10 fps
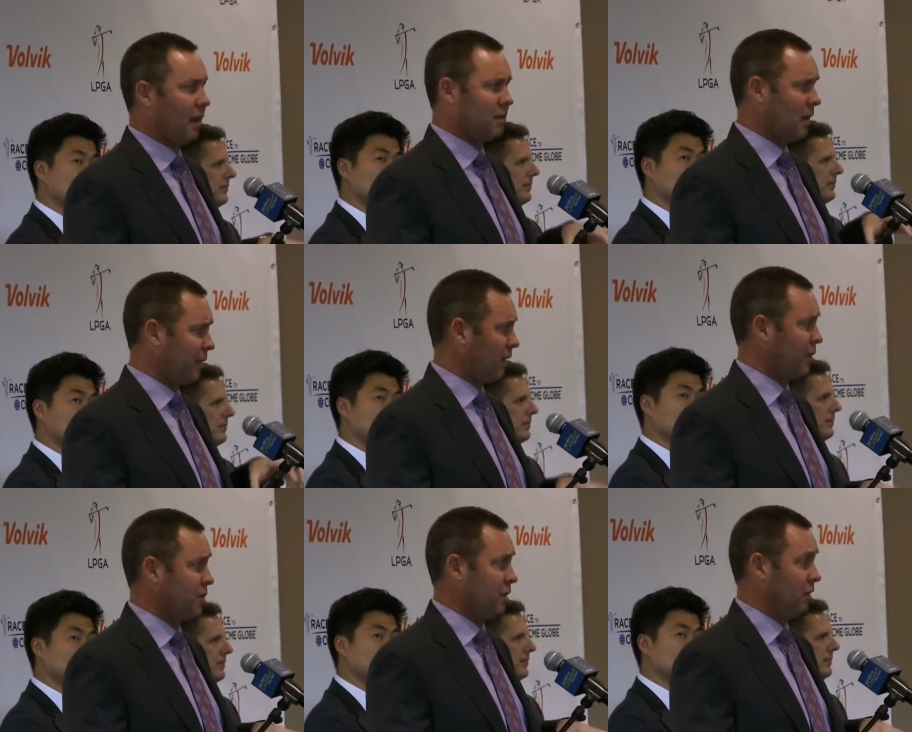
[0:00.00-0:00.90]
Speaker 1: that because I'm the
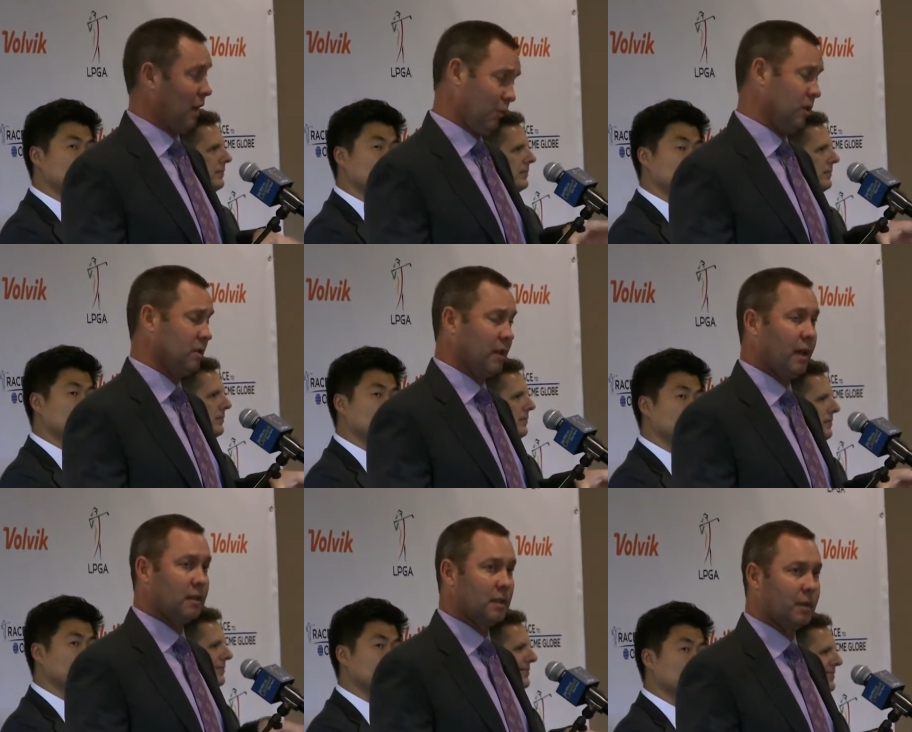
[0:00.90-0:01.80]
commissioner. I would say
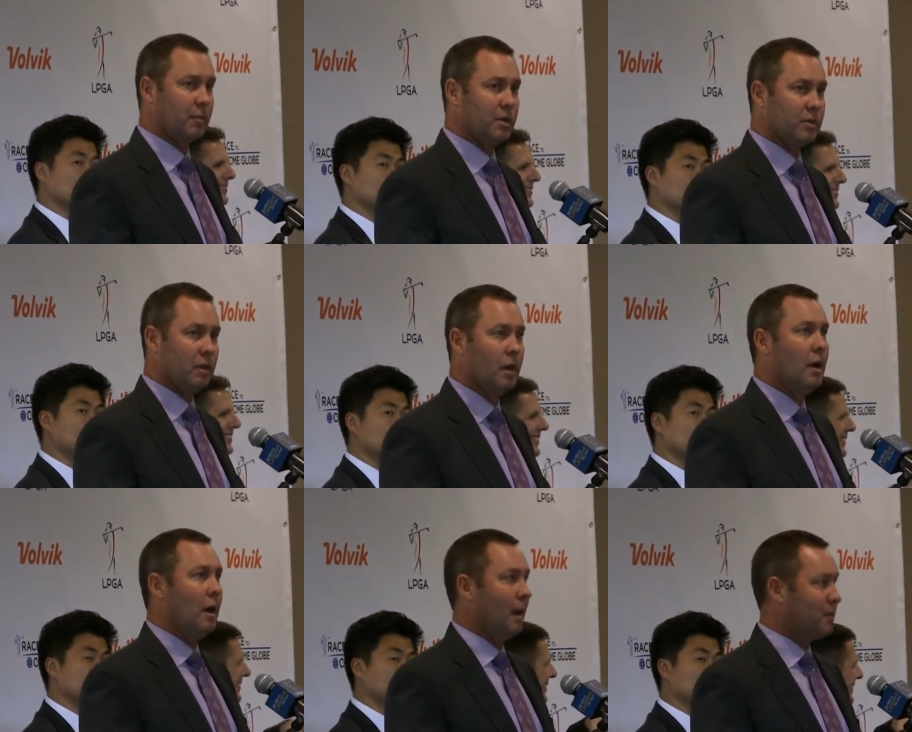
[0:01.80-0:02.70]
that because I'm the commissioner.
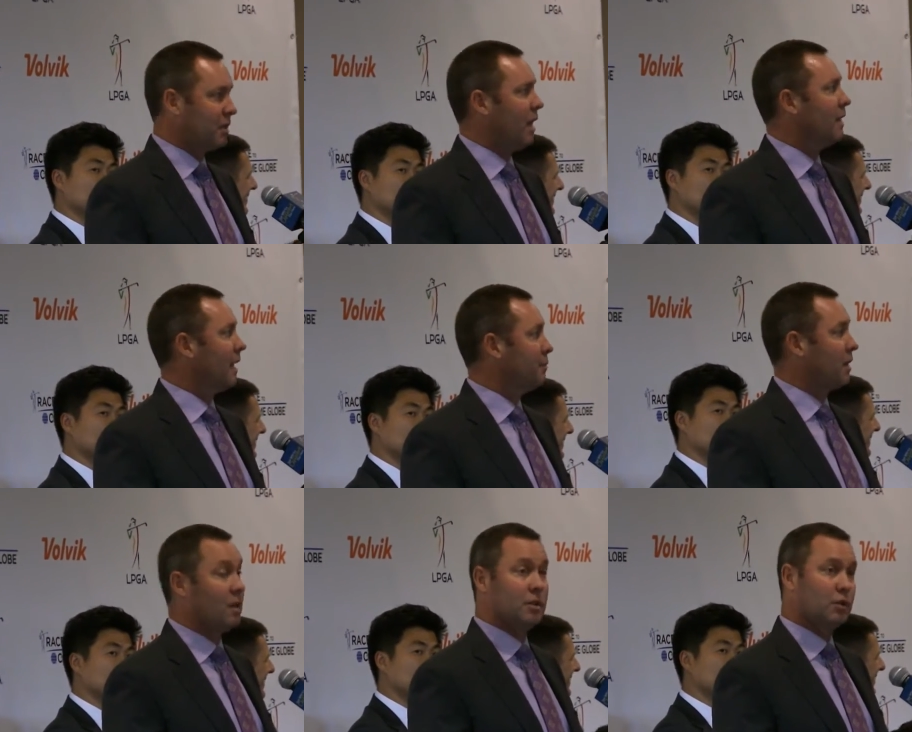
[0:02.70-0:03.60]
I'm saying that
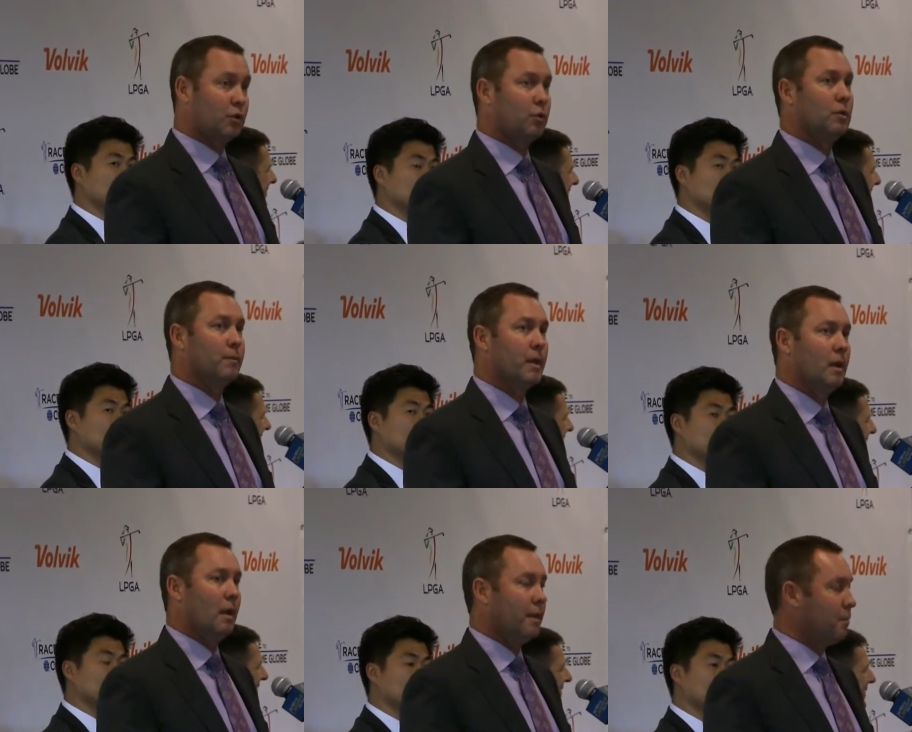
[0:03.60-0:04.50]
because it's true.
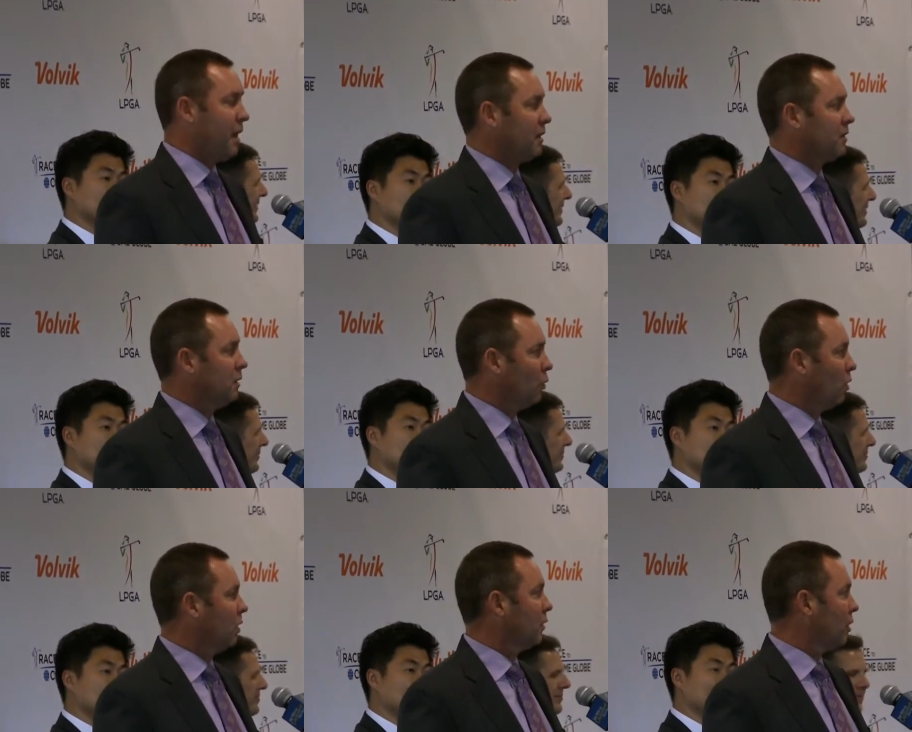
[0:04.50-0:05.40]
The best in the
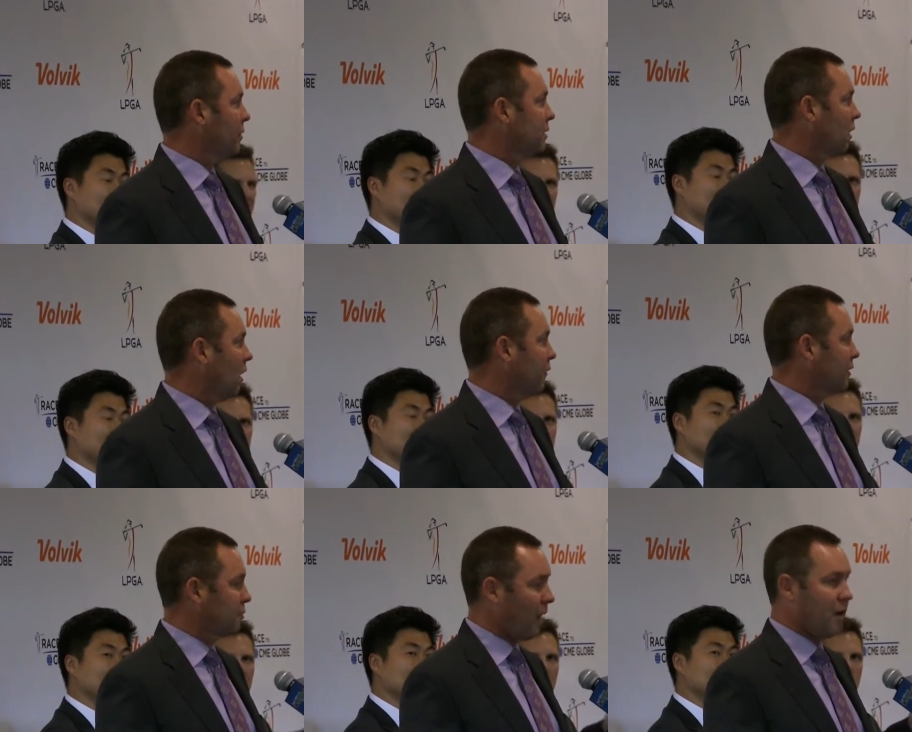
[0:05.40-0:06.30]
world in women's golf
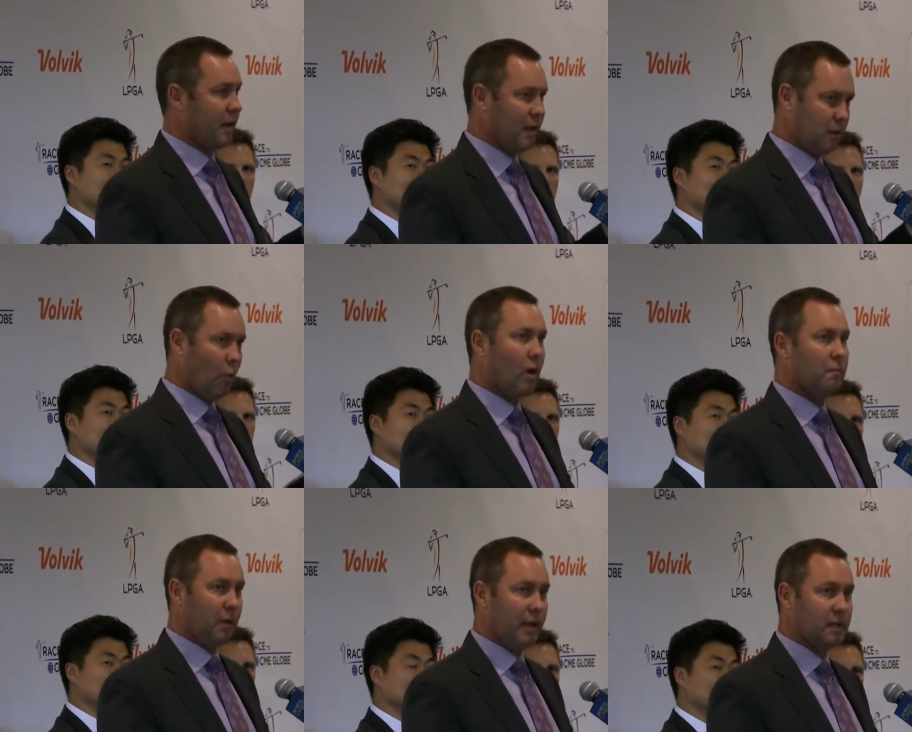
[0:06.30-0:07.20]
aspire to get to
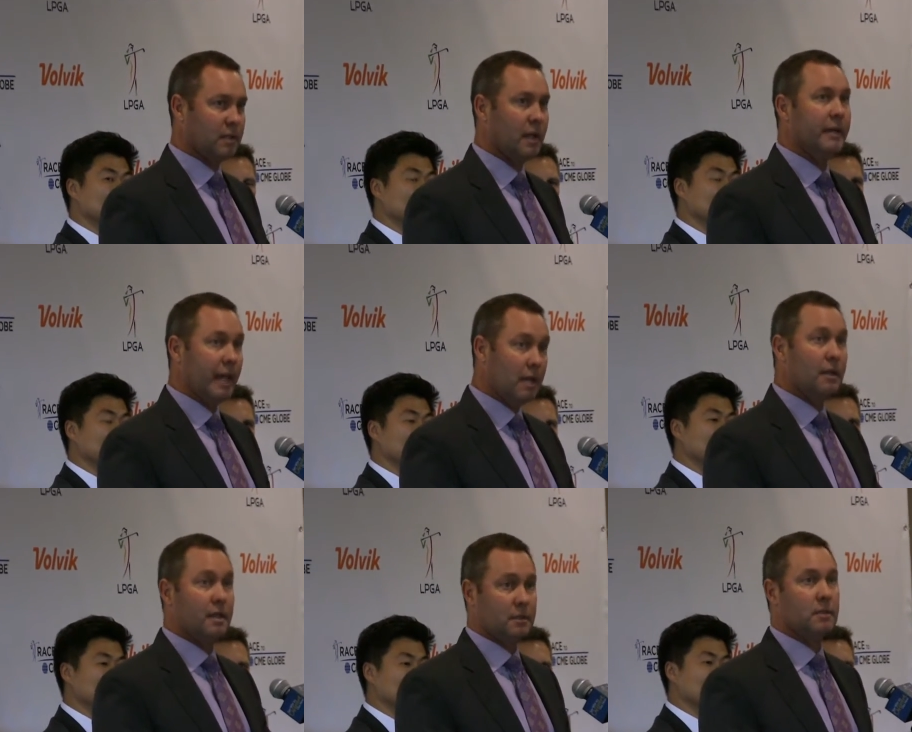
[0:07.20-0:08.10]
one place,
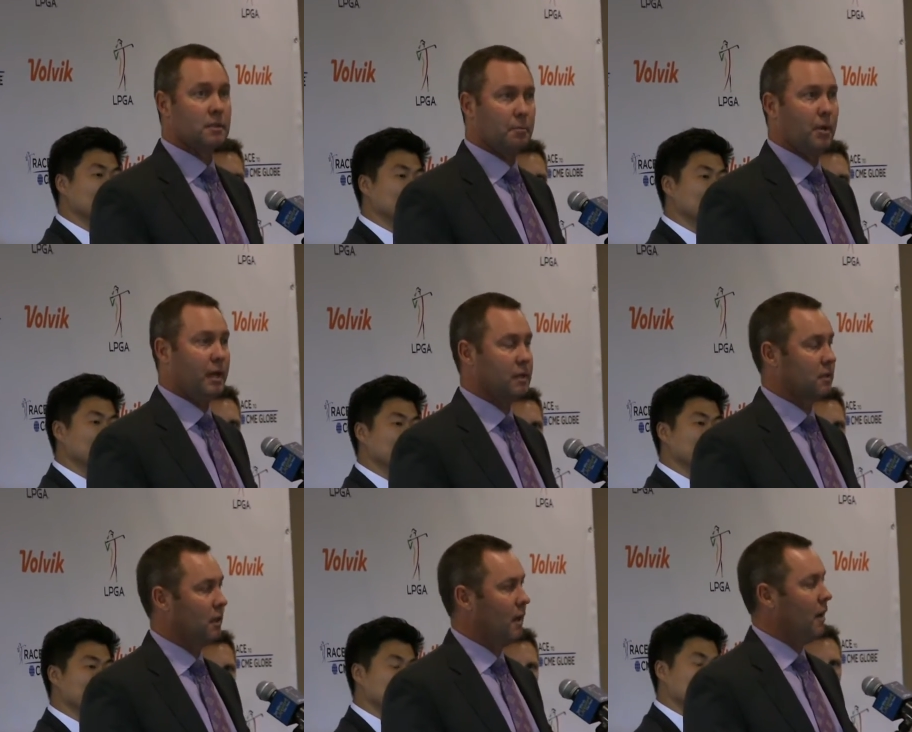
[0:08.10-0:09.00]
and this is the
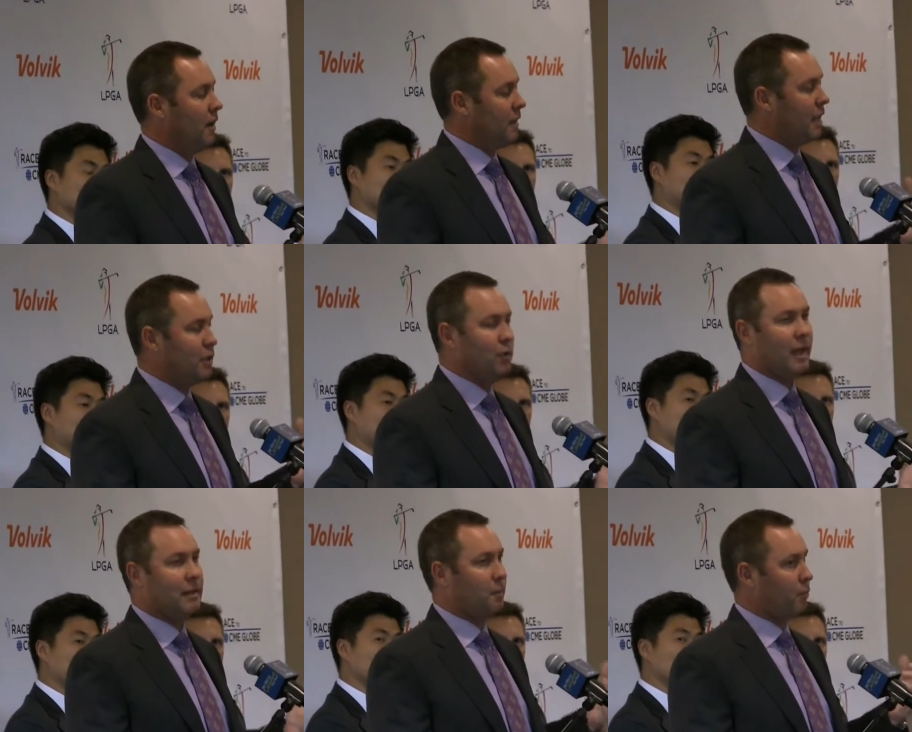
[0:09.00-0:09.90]
place. They do
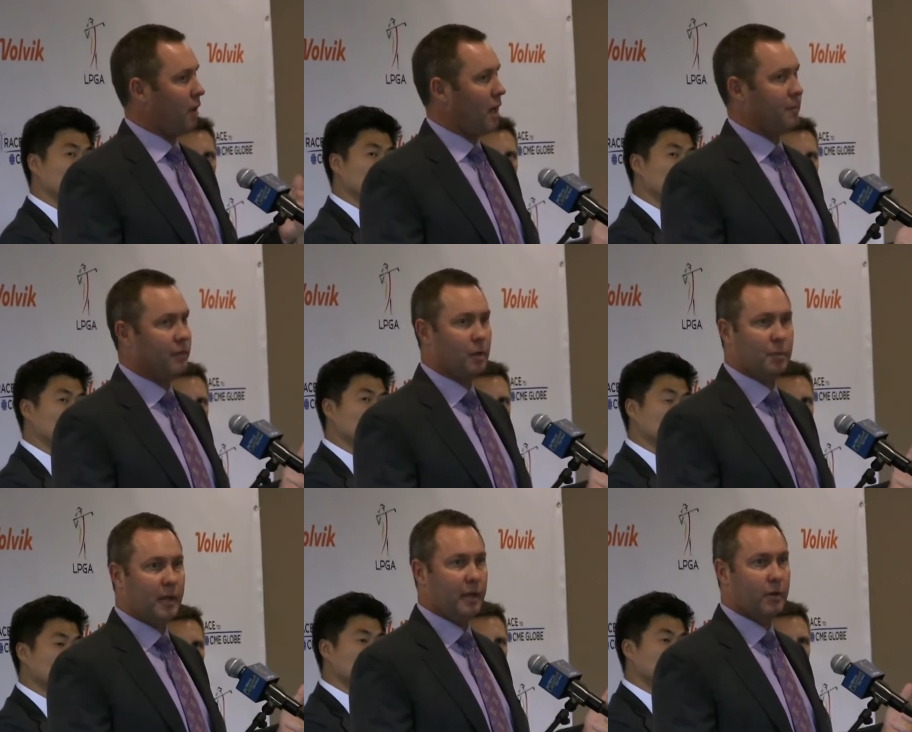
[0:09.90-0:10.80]
that at the prime of their
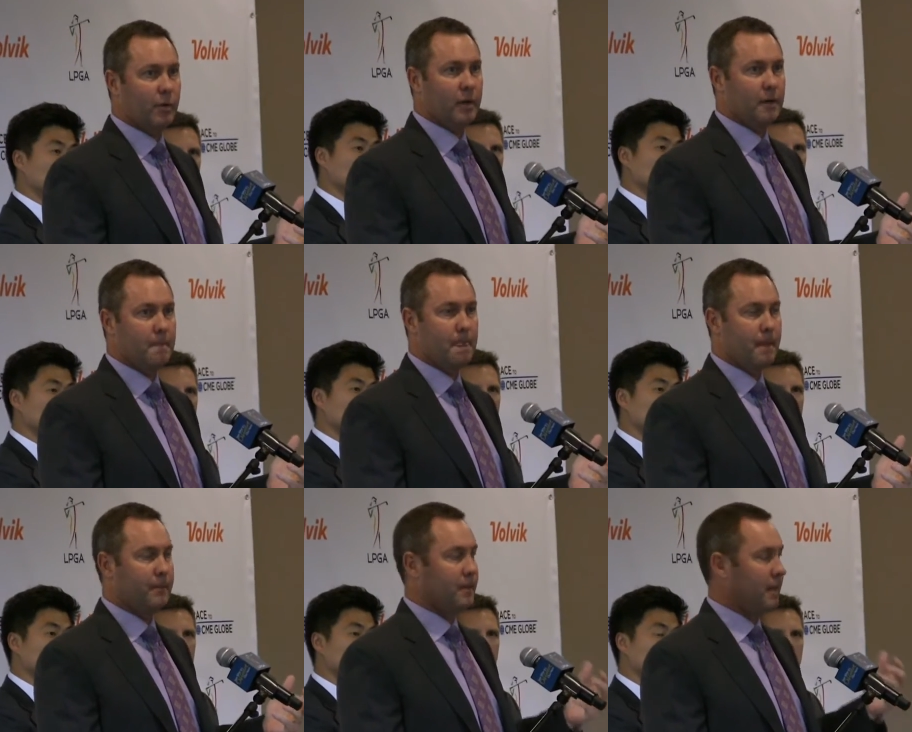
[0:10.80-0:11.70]
playing career. If